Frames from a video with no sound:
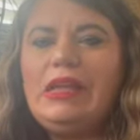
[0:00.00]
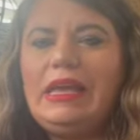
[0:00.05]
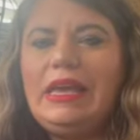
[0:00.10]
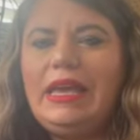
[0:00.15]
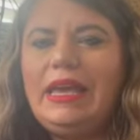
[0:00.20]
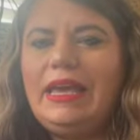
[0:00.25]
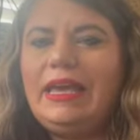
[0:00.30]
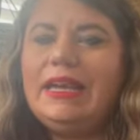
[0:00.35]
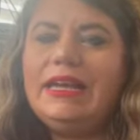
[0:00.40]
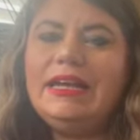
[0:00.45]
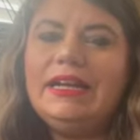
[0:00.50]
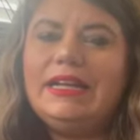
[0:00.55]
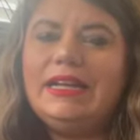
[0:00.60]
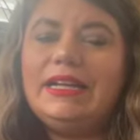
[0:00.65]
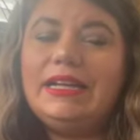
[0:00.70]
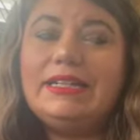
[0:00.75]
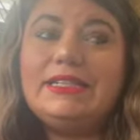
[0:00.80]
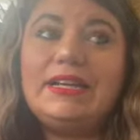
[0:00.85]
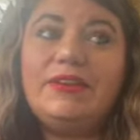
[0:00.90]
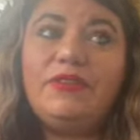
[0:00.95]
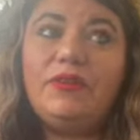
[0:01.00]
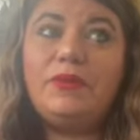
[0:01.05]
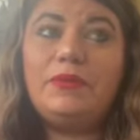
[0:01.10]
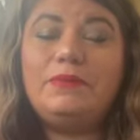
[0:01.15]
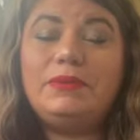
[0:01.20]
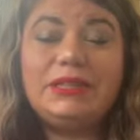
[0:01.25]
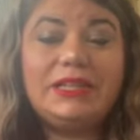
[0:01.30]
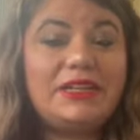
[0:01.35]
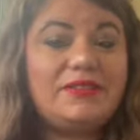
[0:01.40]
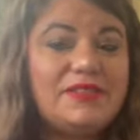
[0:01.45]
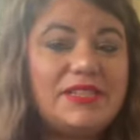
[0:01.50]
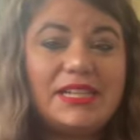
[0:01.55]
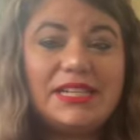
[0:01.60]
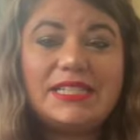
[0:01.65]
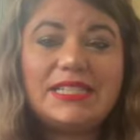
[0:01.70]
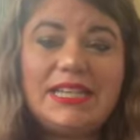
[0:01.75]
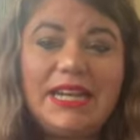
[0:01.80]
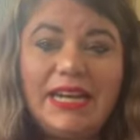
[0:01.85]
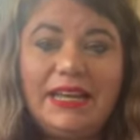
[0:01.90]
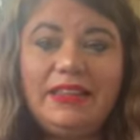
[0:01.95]
And everyone believes that
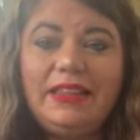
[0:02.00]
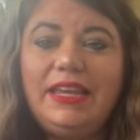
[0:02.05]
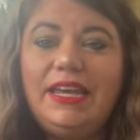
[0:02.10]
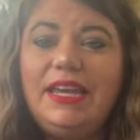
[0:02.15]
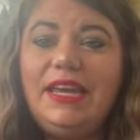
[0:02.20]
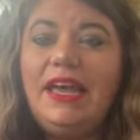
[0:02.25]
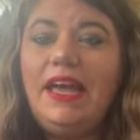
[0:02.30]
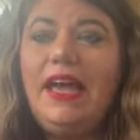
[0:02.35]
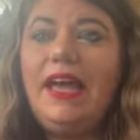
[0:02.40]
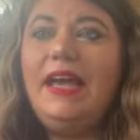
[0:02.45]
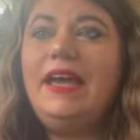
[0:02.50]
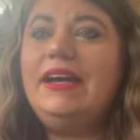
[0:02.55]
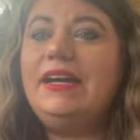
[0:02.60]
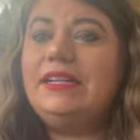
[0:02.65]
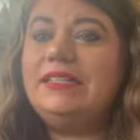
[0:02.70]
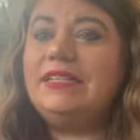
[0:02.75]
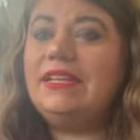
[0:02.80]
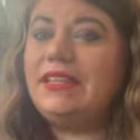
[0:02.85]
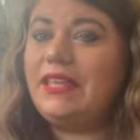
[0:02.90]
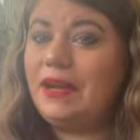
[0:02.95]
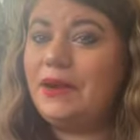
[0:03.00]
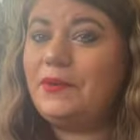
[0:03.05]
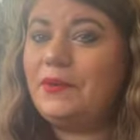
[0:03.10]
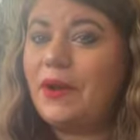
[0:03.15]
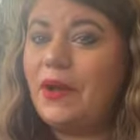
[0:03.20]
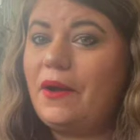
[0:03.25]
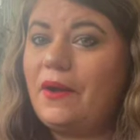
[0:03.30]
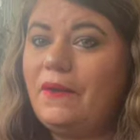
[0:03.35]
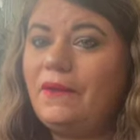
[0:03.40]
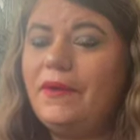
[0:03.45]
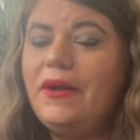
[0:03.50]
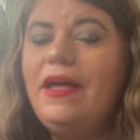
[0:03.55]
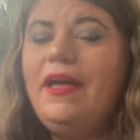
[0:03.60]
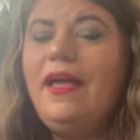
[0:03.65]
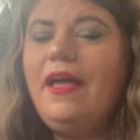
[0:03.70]
it's Knightley and they don't know.